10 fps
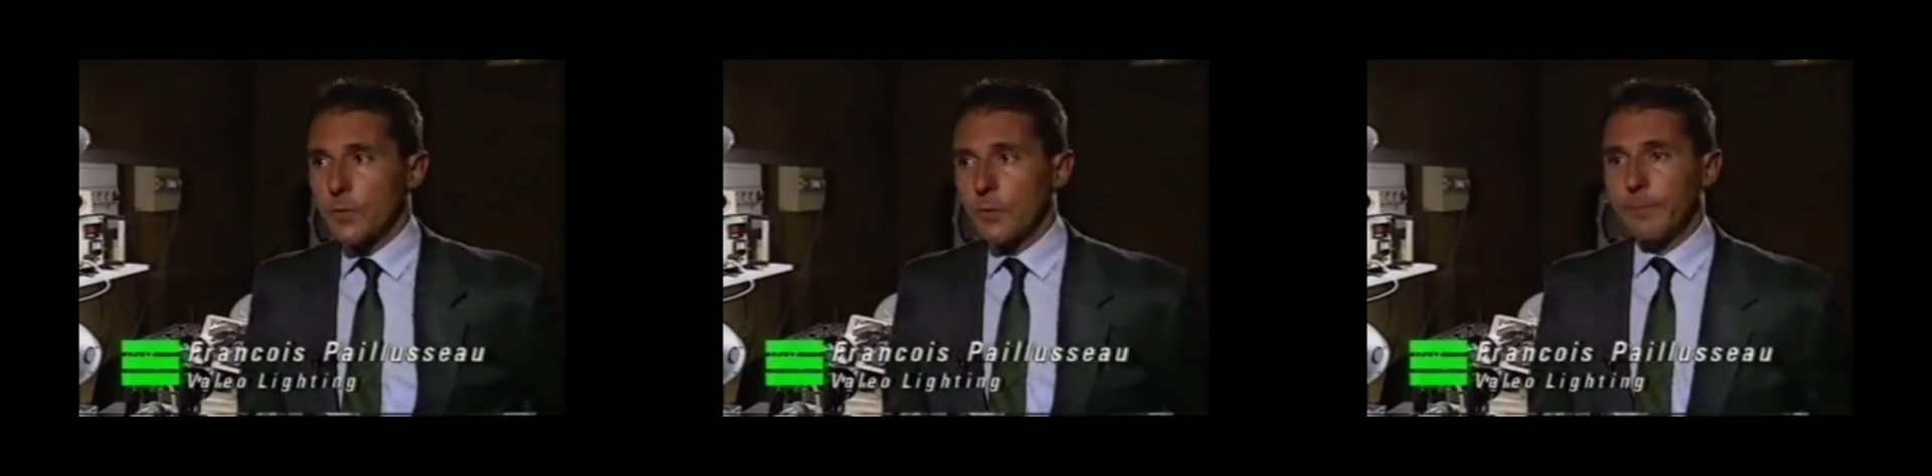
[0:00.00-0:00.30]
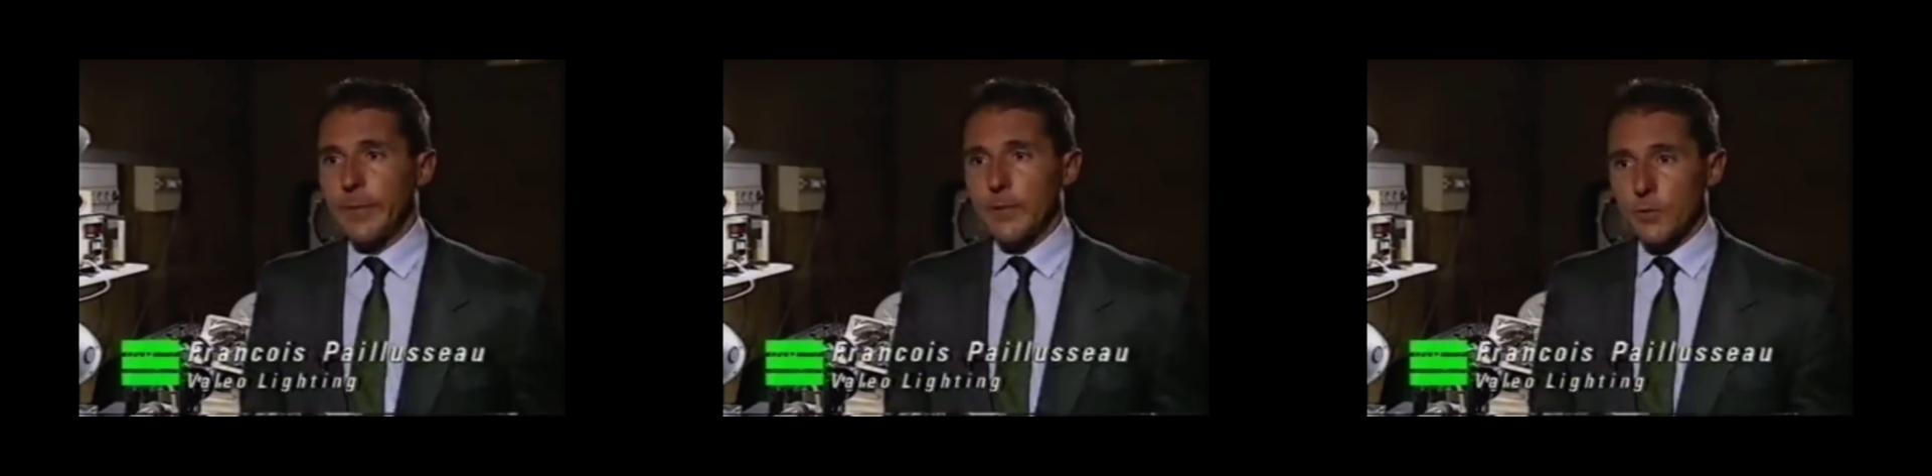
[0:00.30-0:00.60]
you a
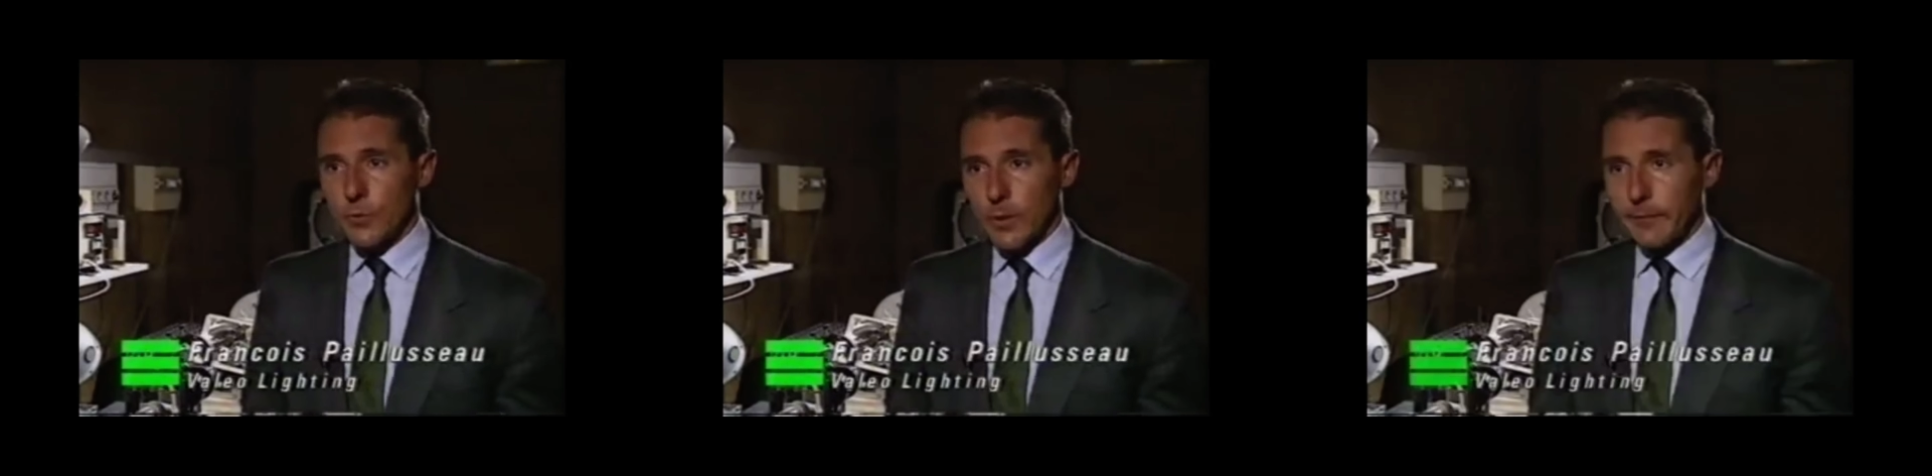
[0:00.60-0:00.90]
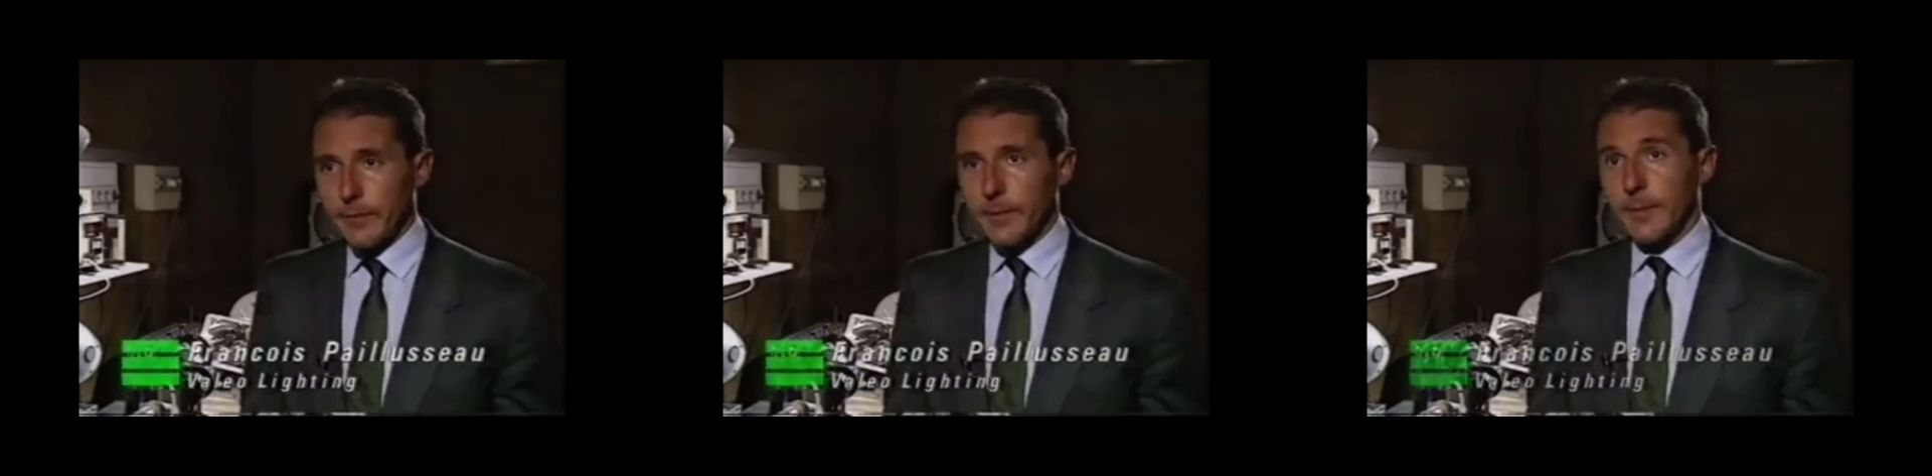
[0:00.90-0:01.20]
better
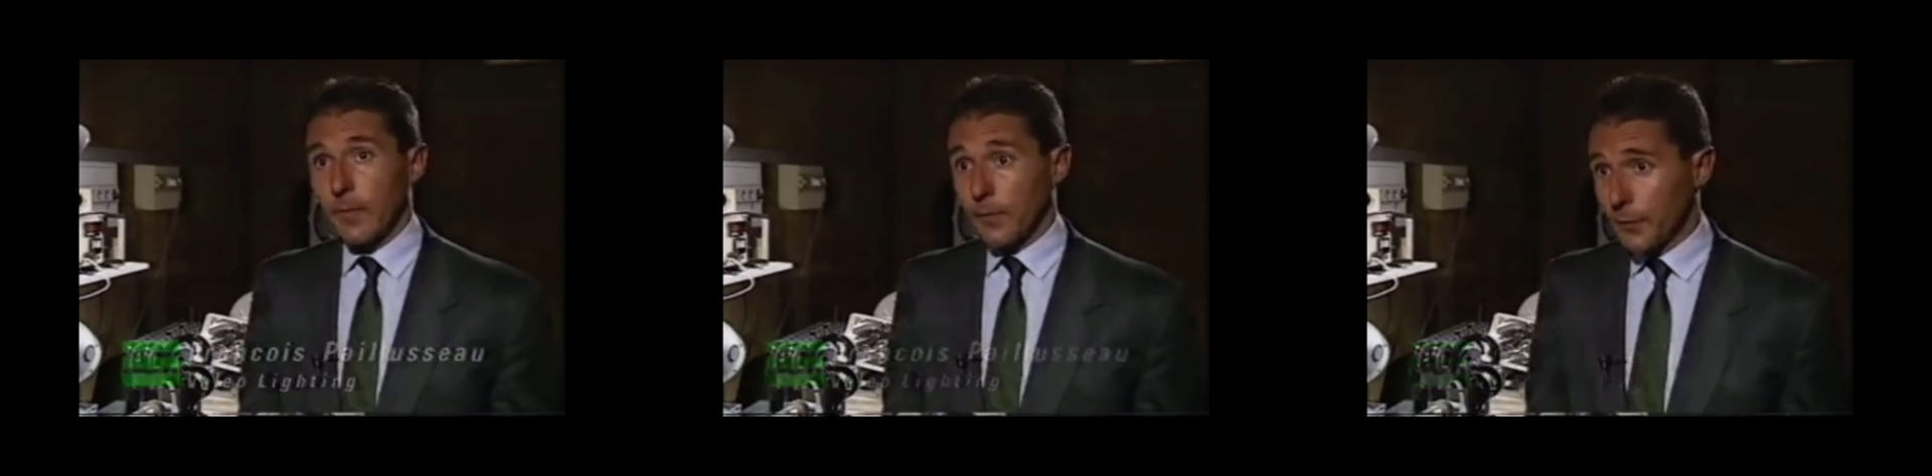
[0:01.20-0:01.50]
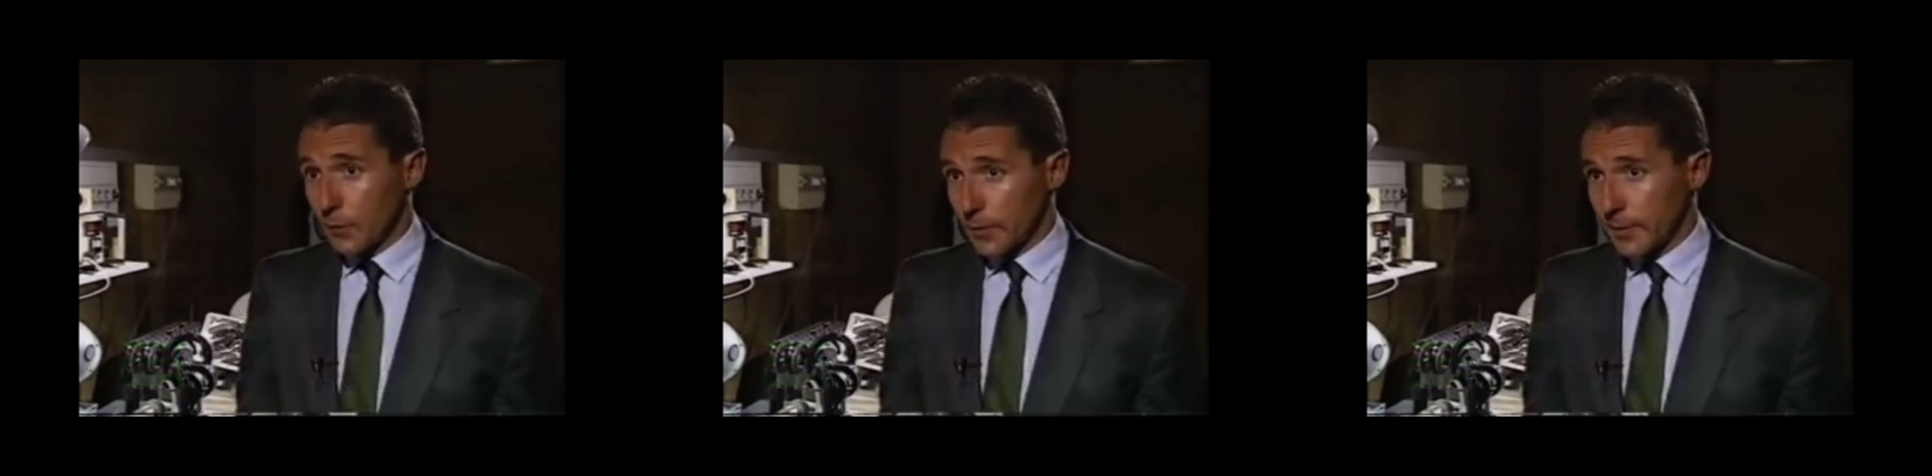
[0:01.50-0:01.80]
driving in the
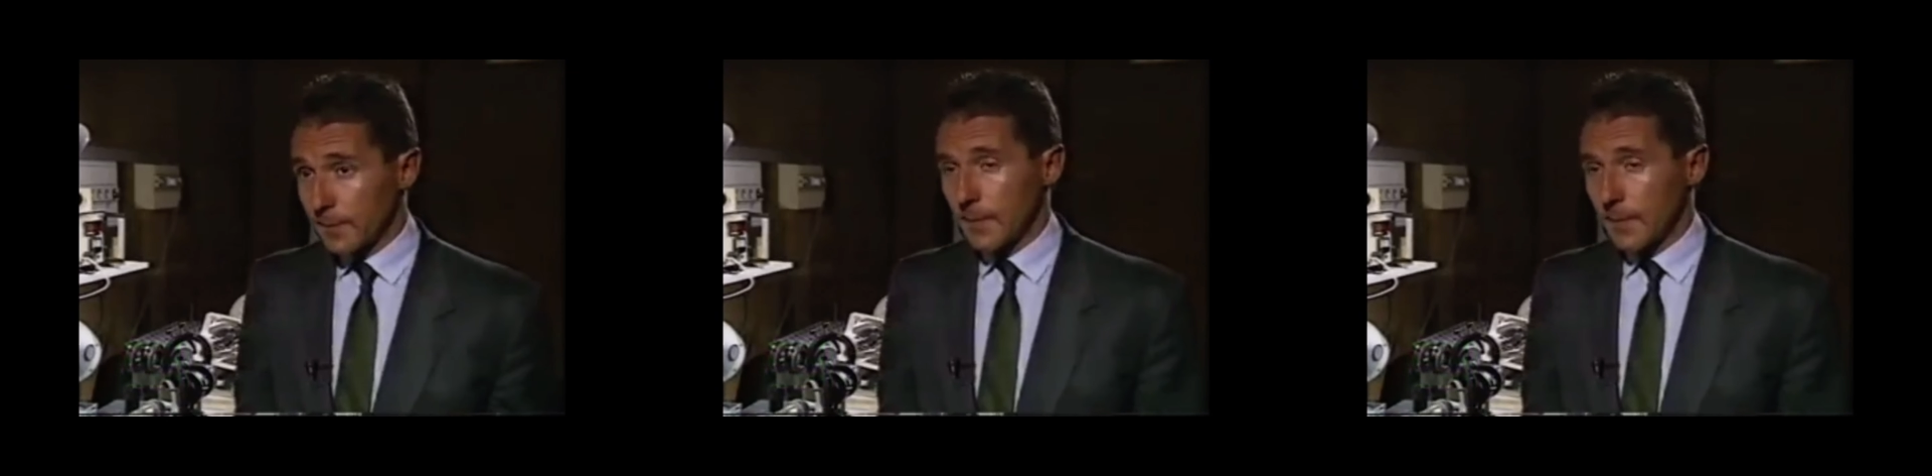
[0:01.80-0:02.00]
fog.